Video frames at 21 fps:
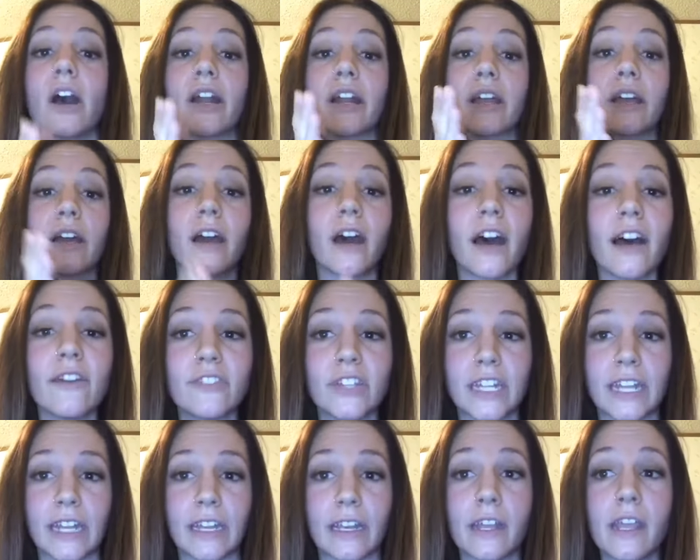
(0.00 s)
on a
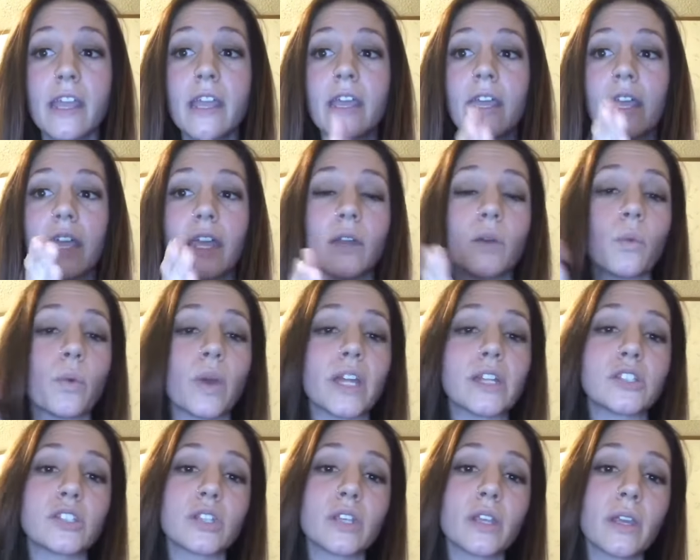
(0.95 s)
covenant in
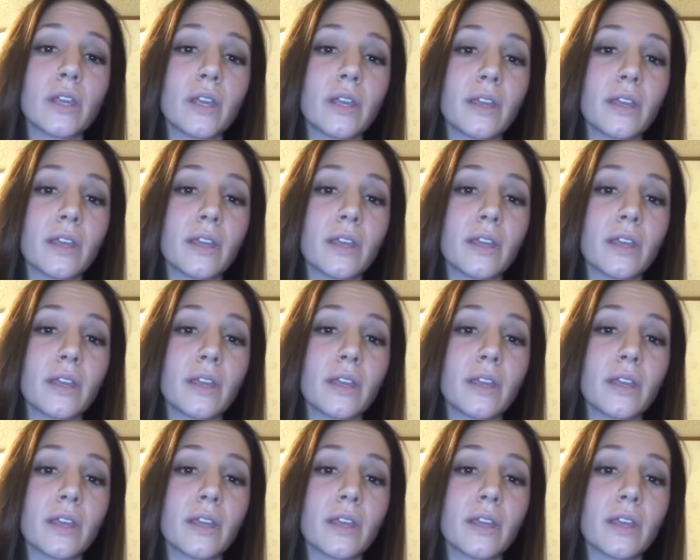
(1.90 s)
which